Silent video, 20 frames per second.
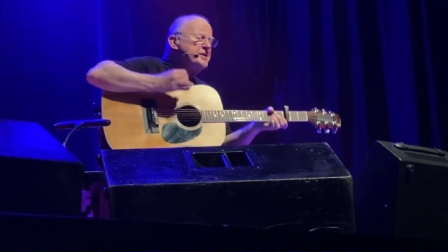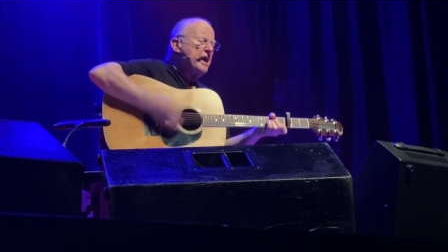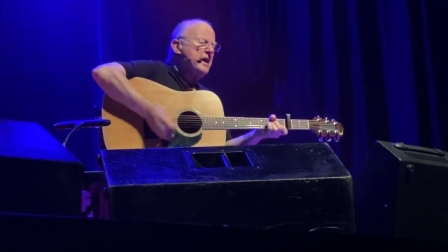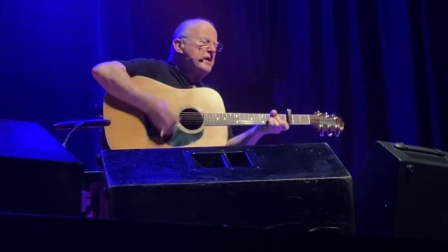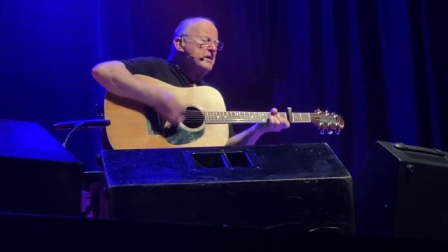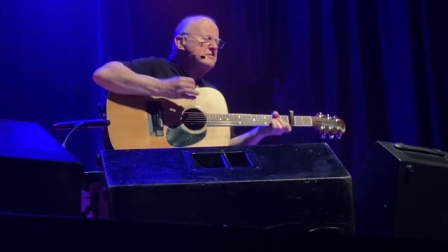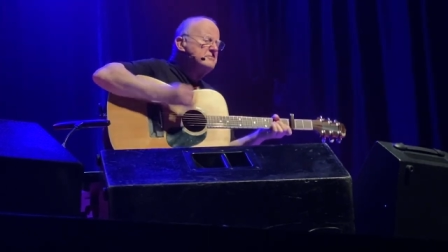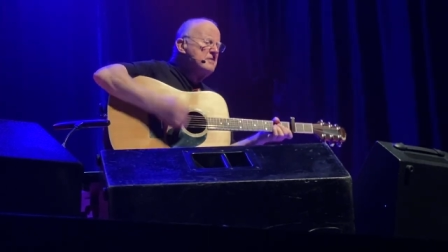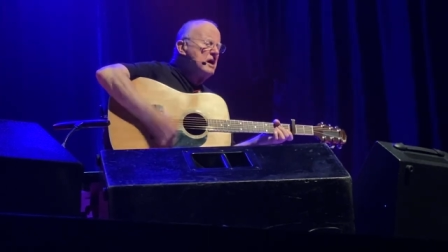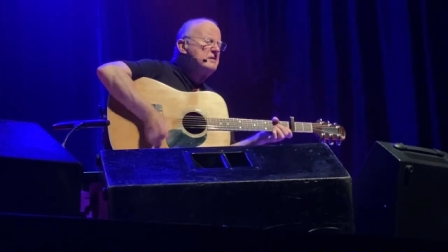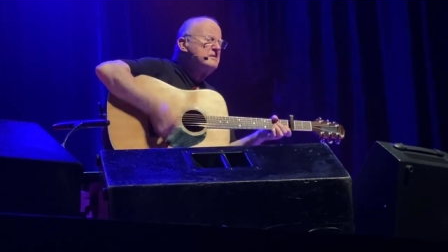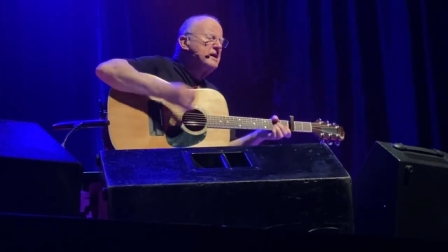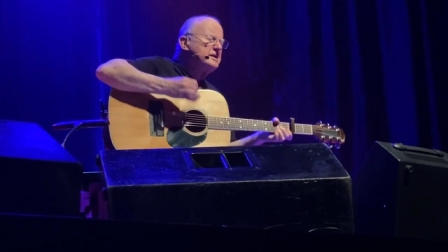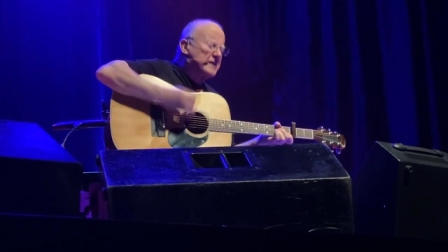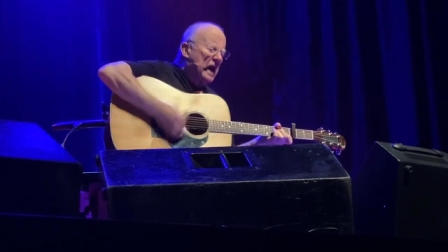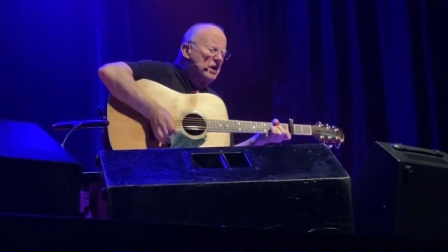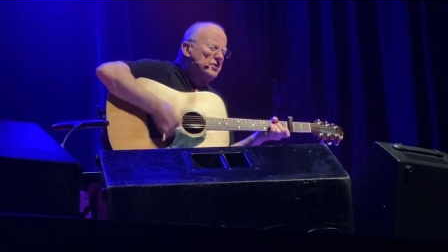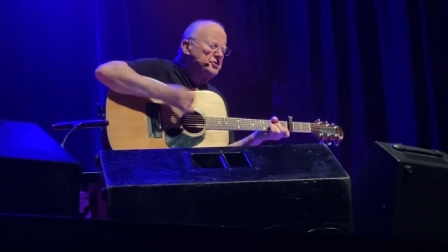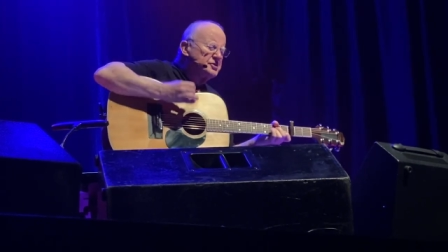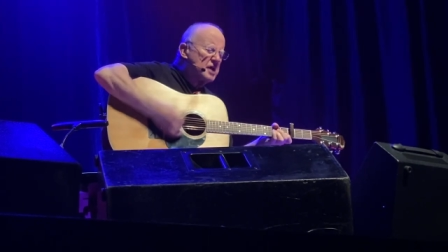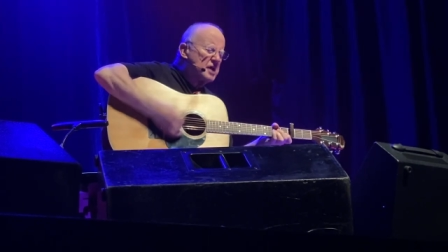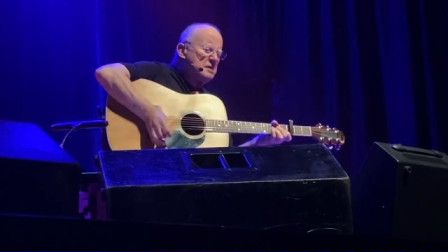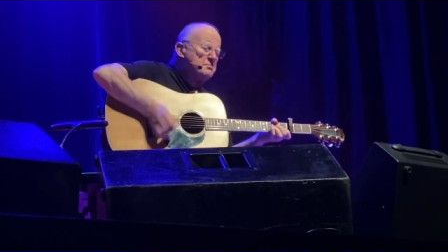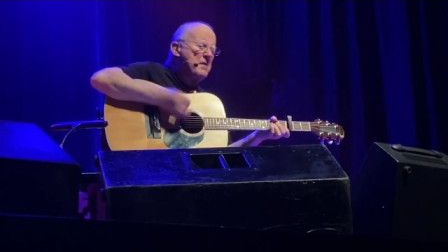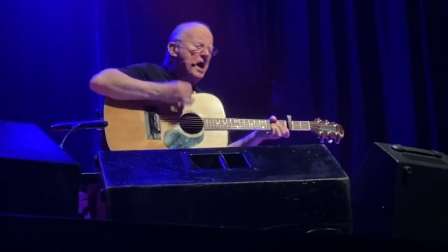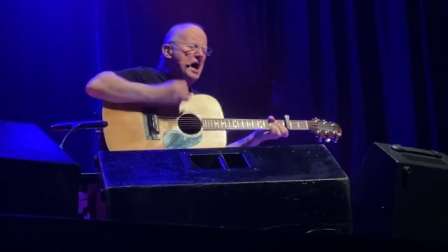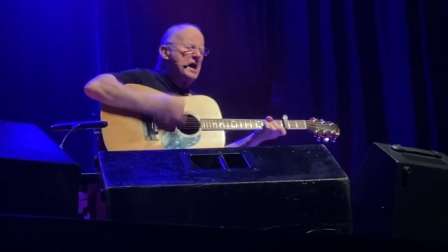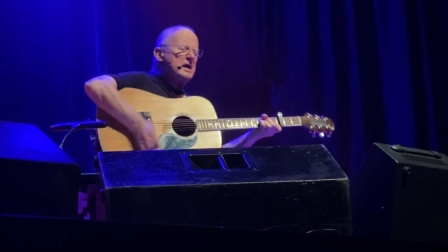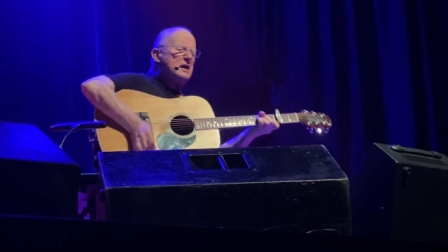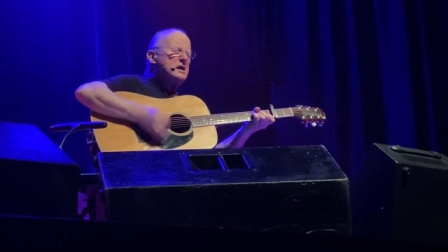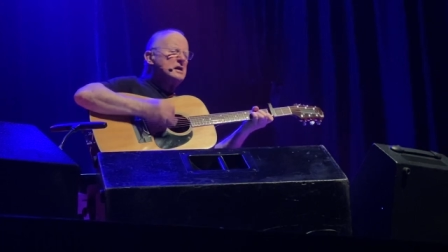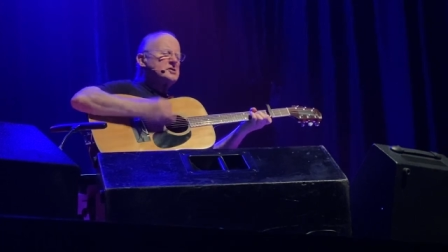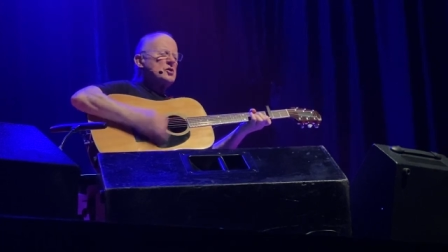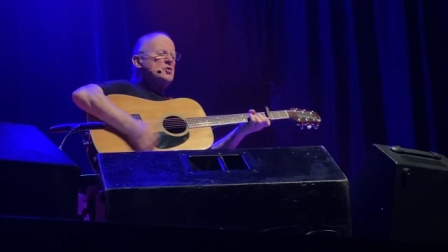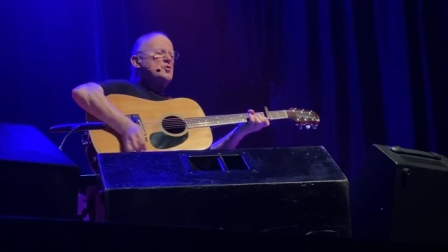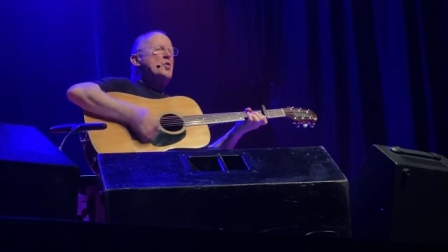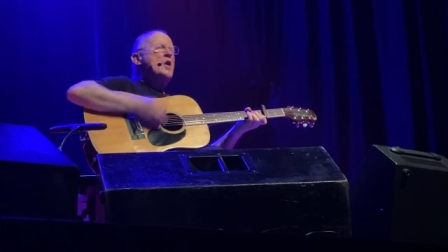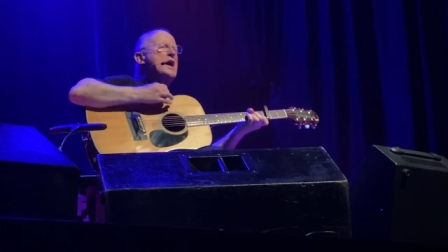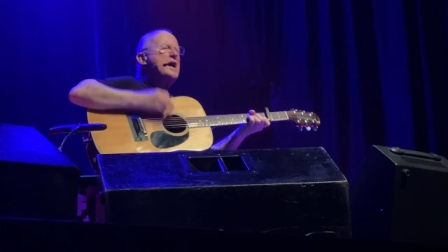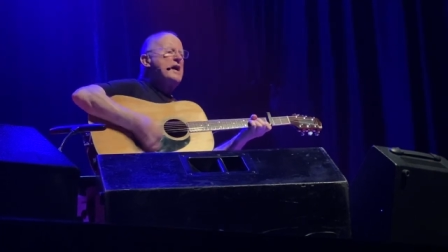Here a thousand miles
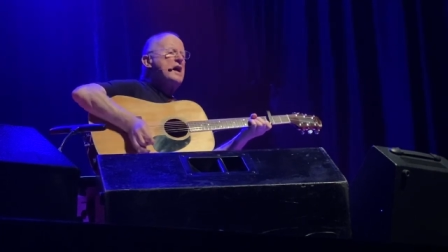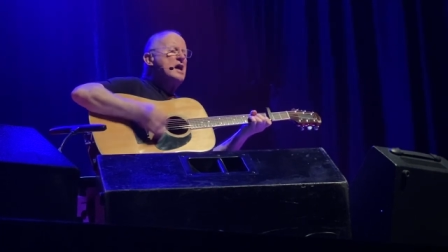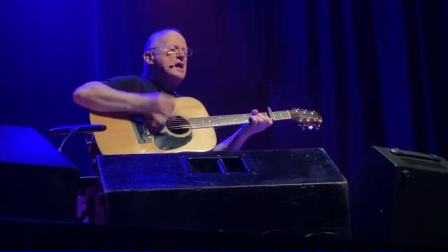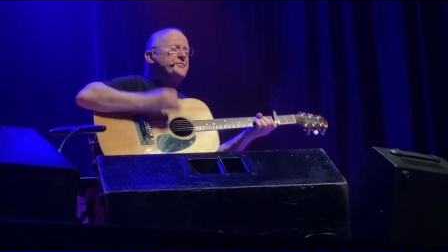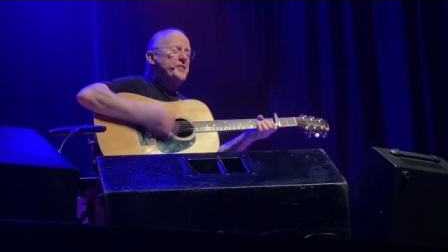away,